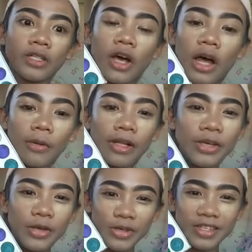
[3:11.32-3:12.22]
So, I was
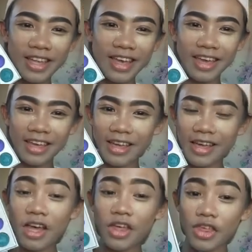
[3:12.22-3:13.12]
using
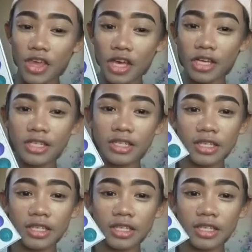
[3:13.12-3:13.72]
this